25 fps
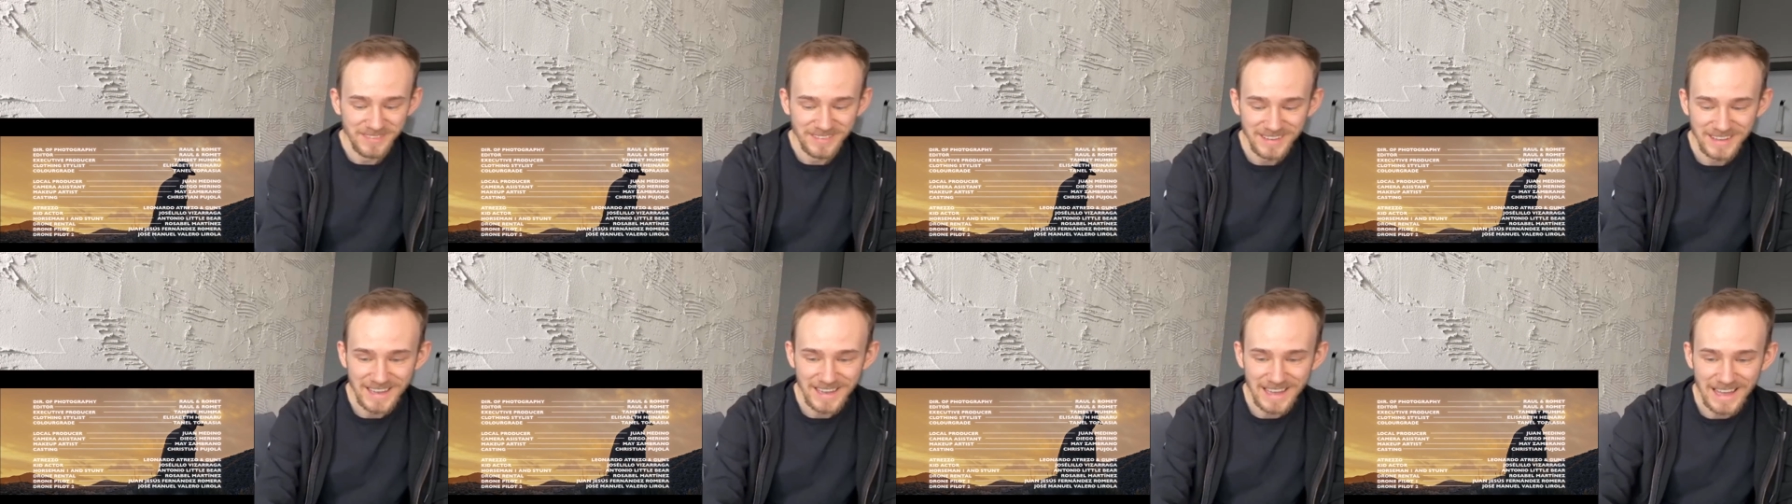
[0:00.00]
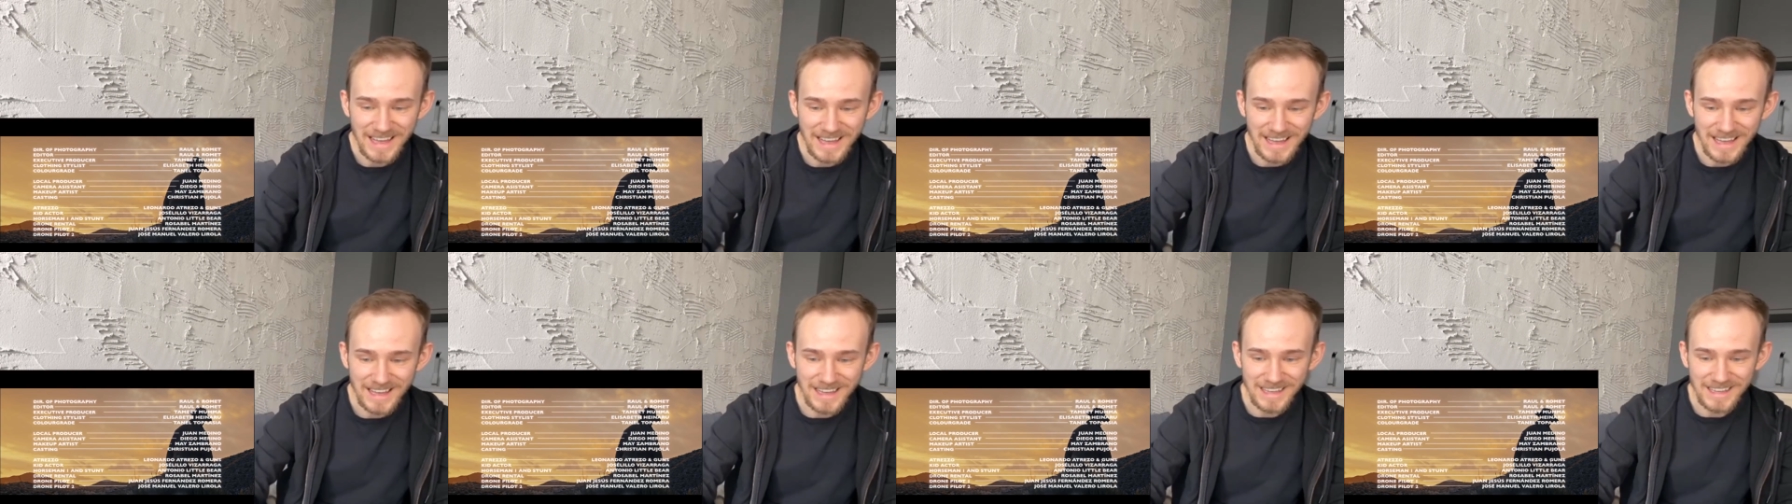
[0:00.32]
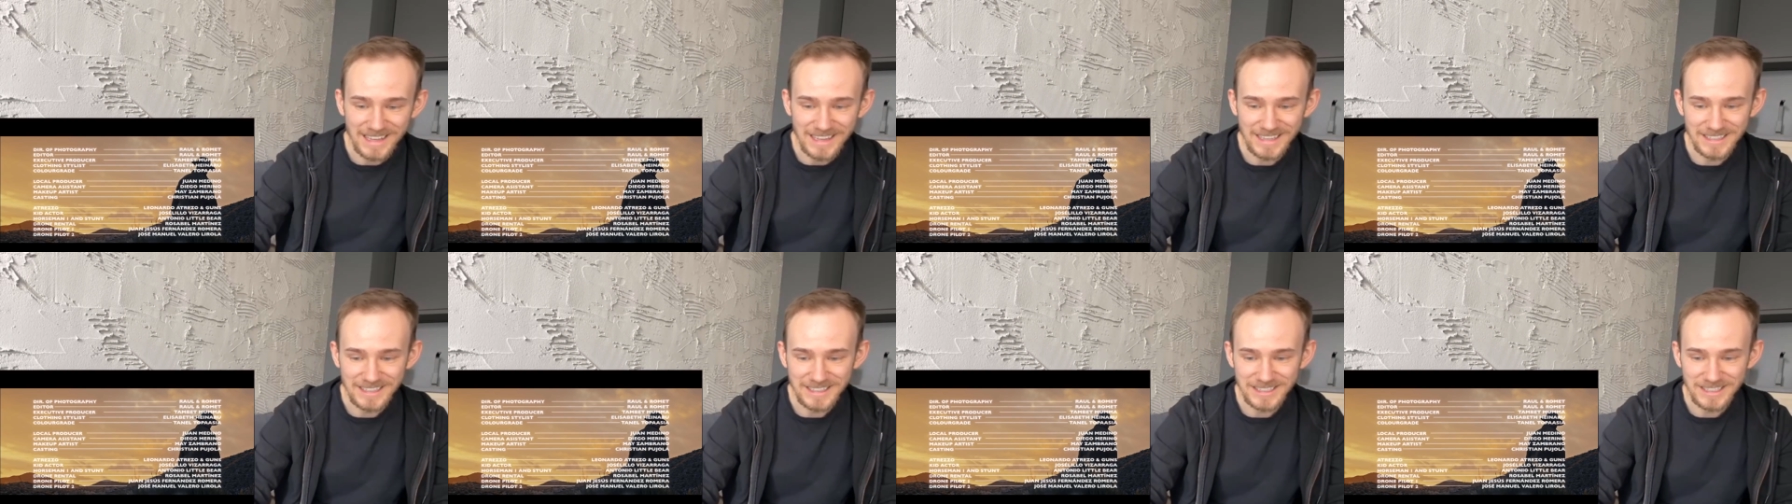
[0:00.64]

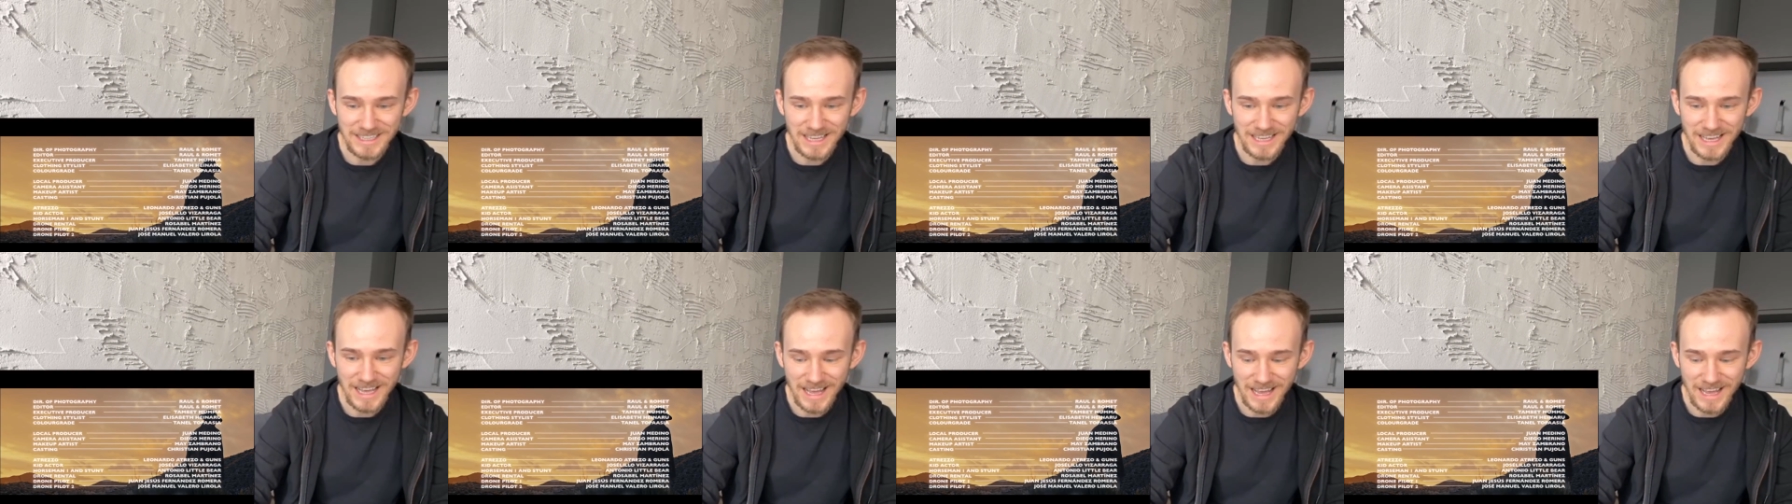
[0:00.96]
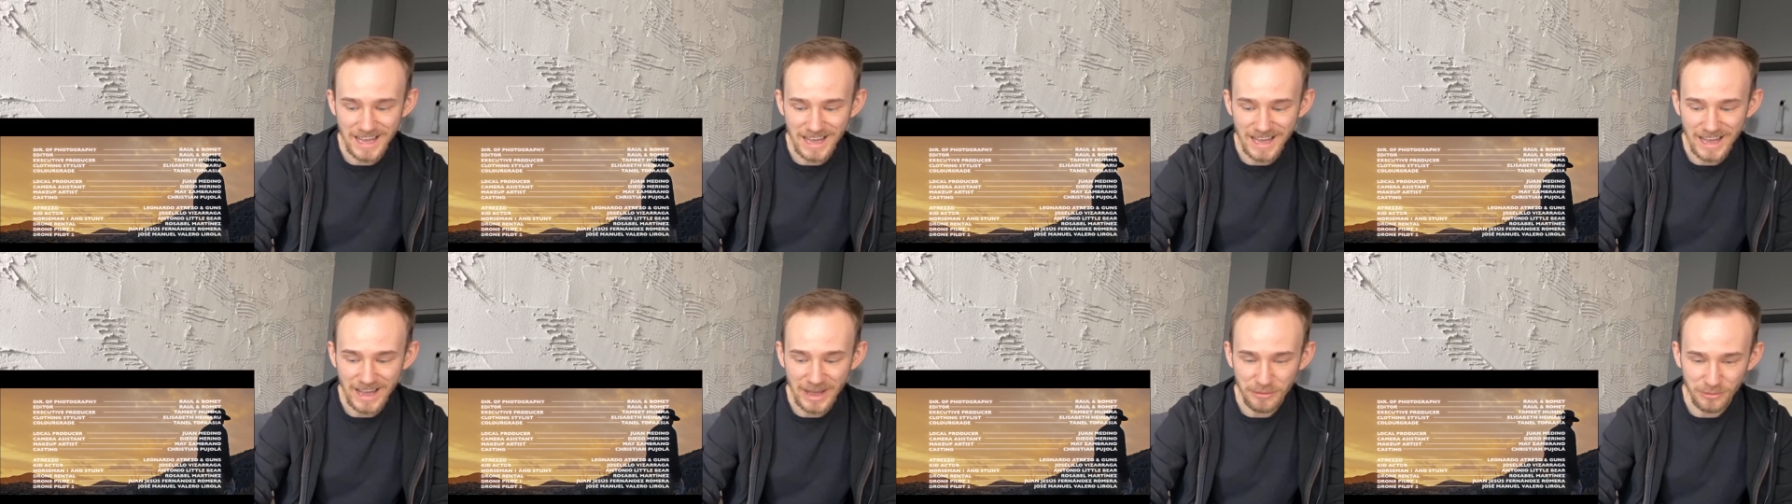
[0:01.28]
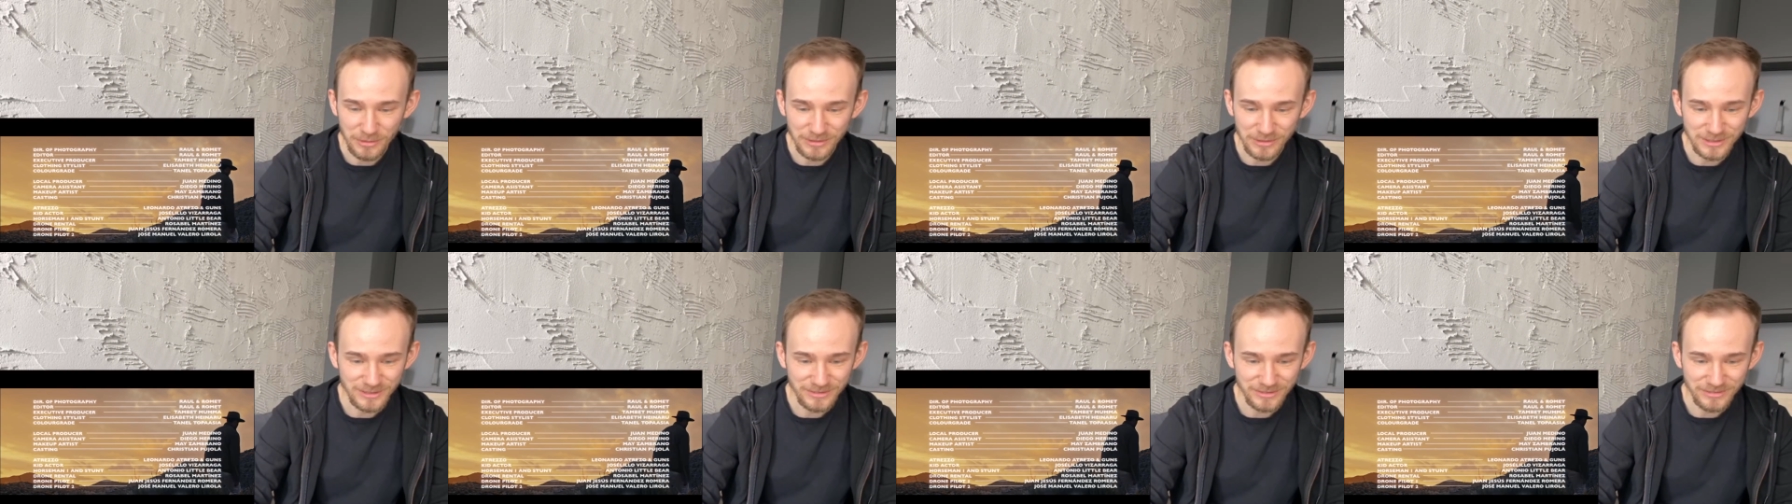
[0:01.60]
And I
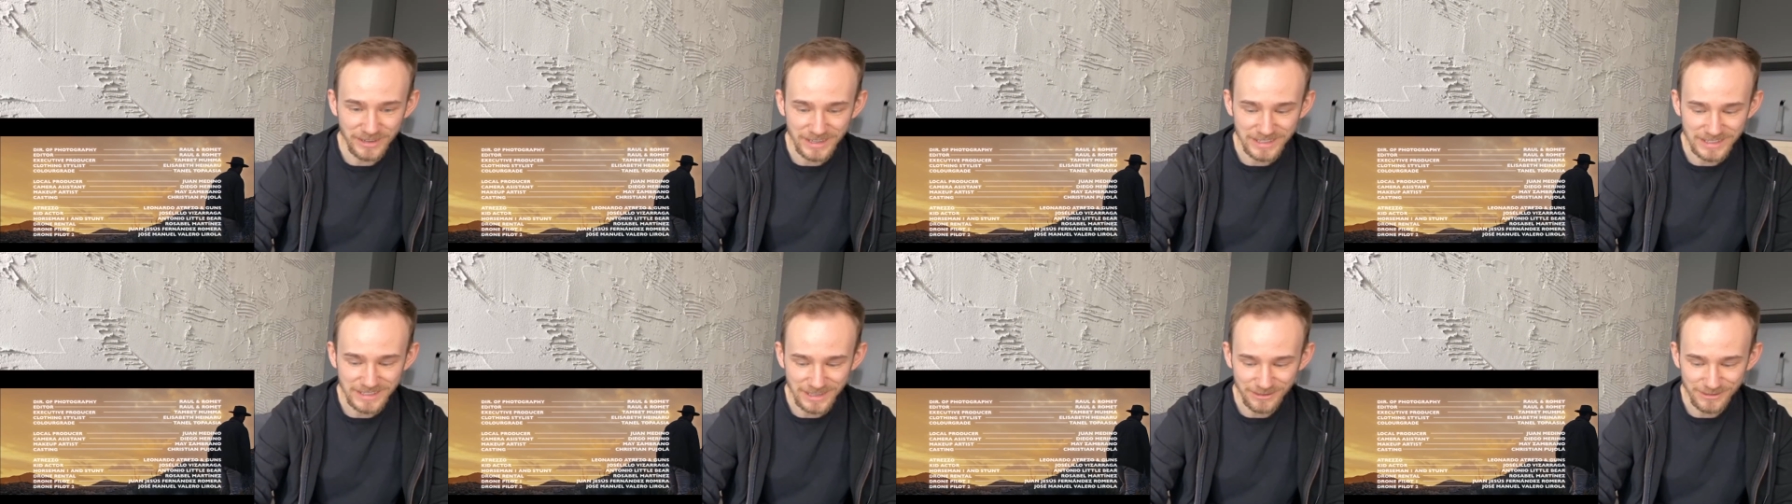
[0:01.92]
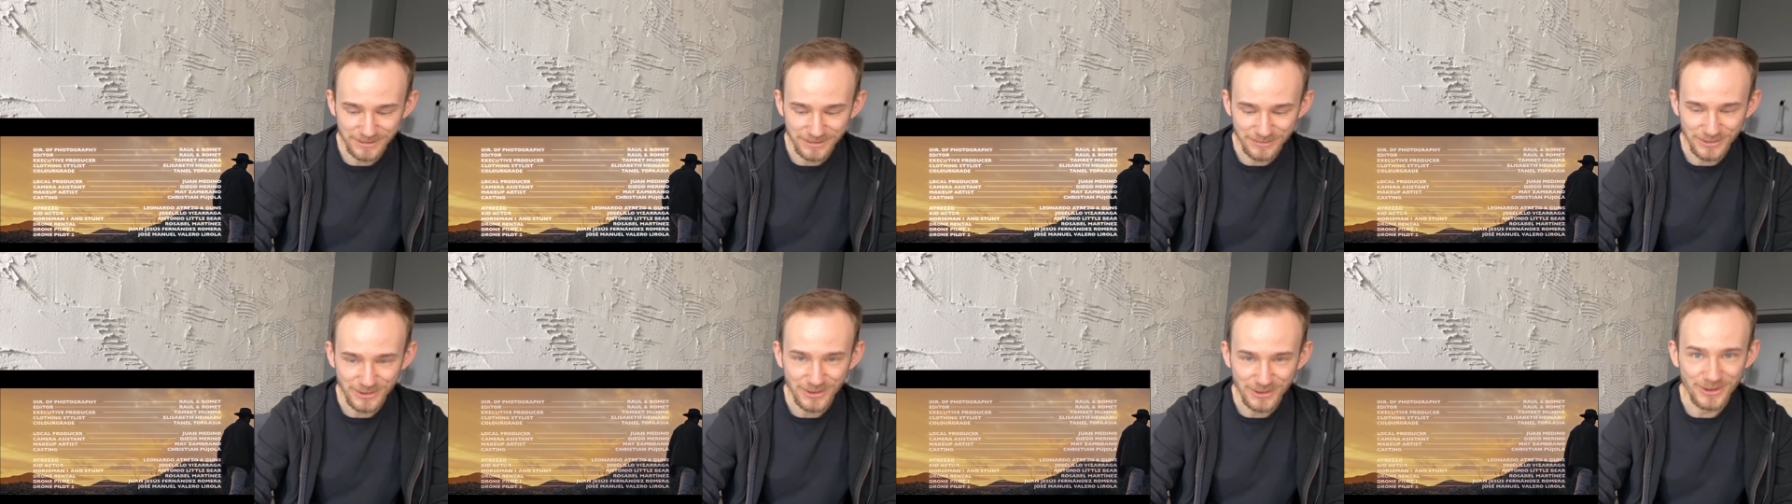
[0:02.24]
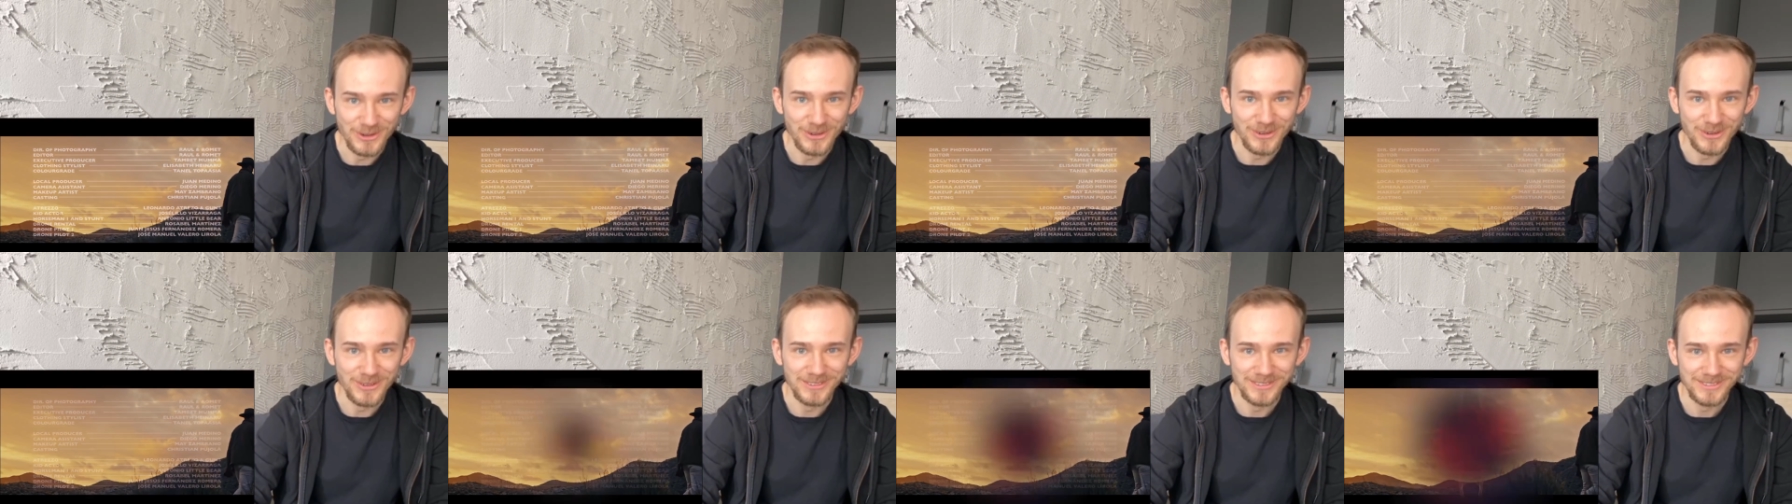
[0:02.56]
want to find out
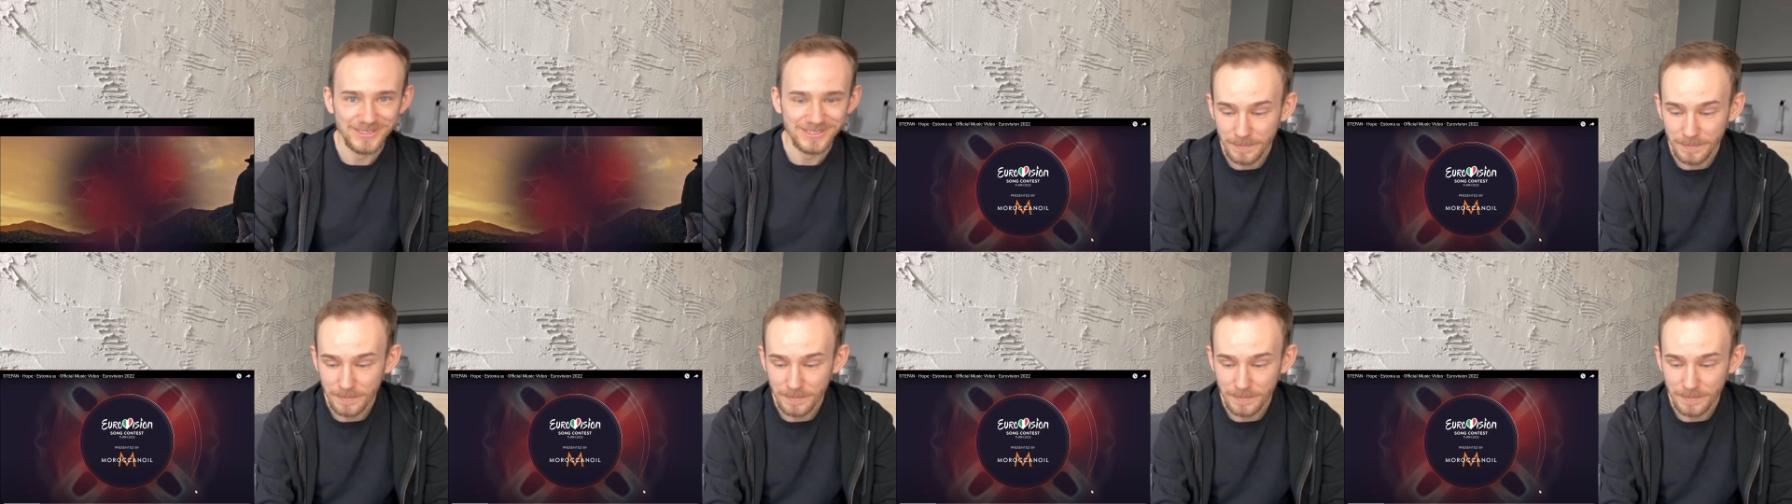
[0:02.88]
more.